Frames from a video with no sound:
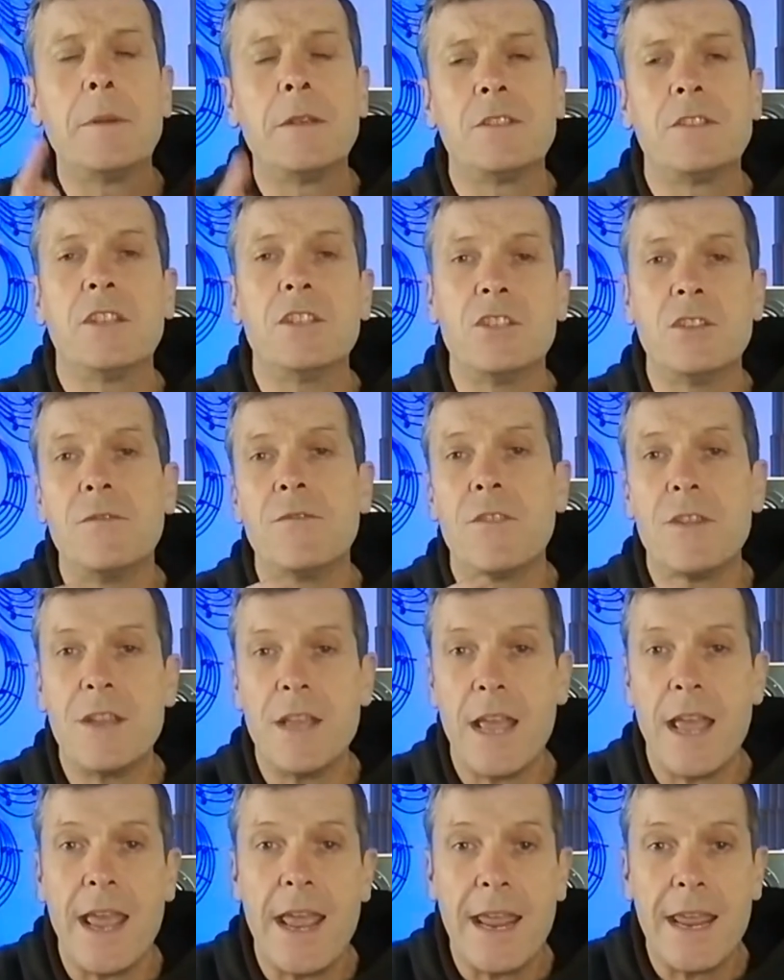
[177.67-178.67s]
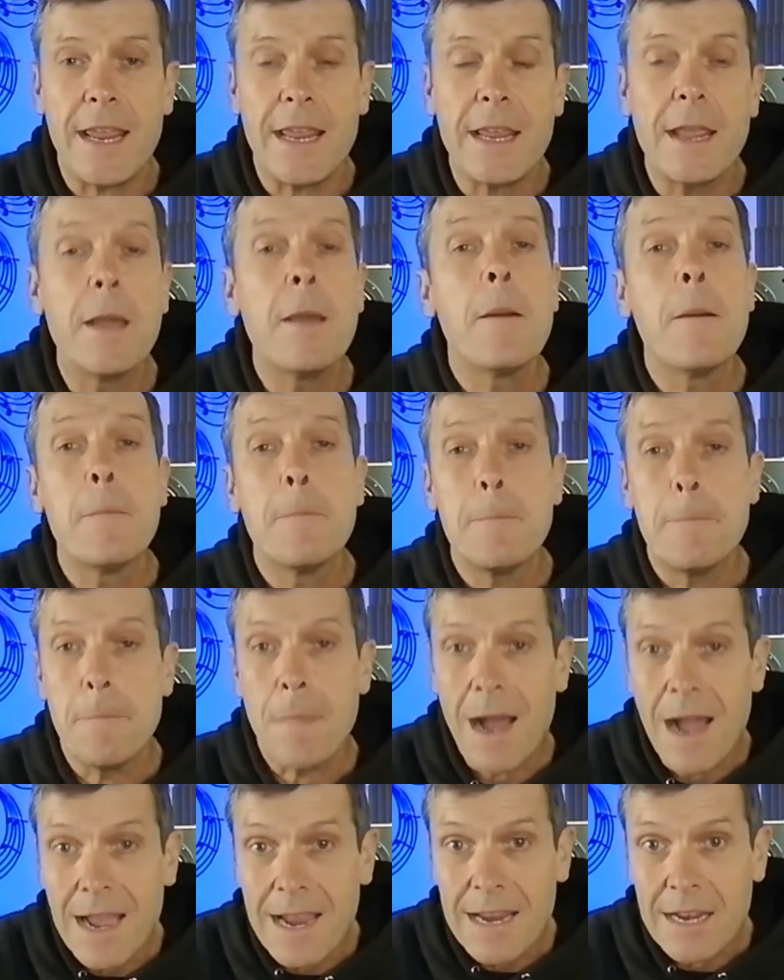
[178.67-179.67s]
position for your A
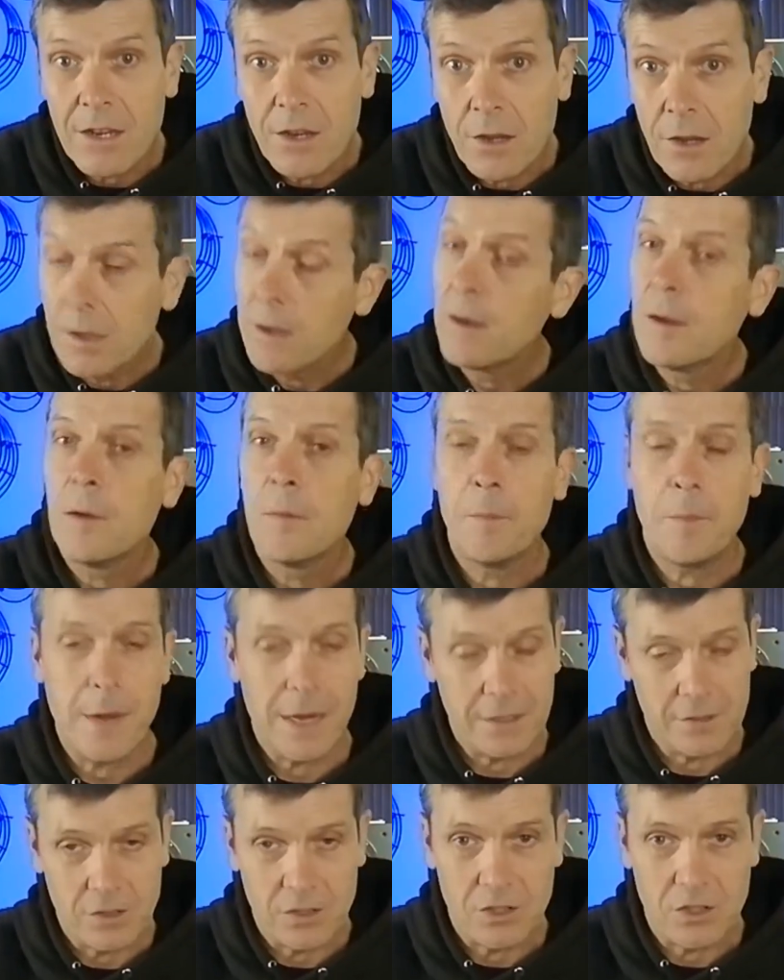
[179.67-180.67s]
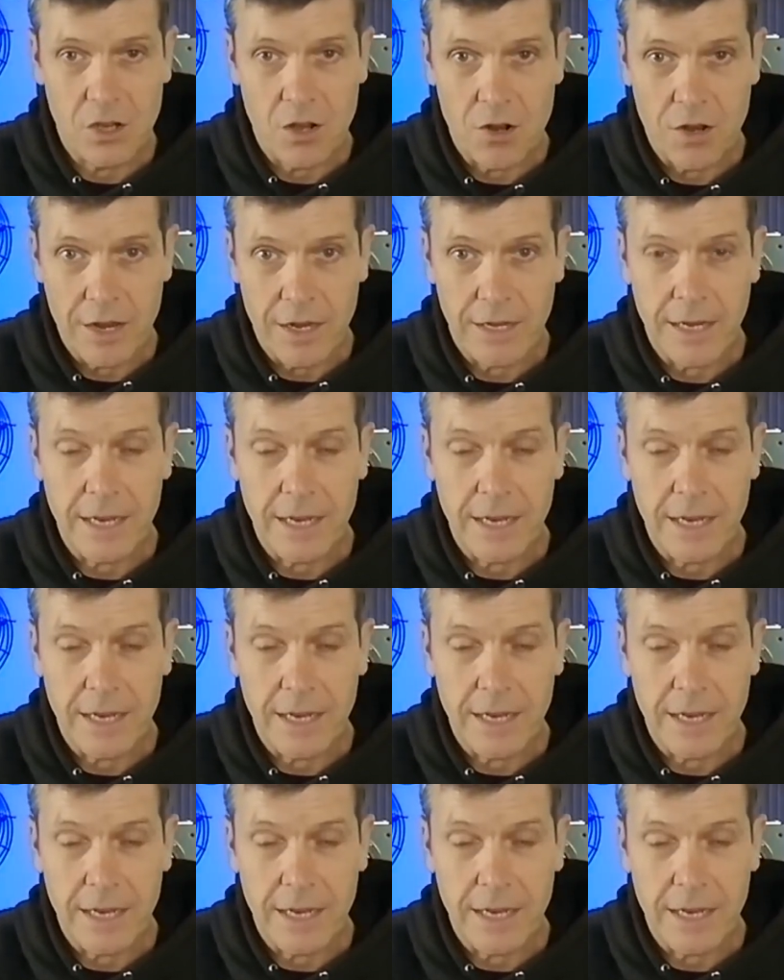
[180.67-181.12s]
minor pentatonic.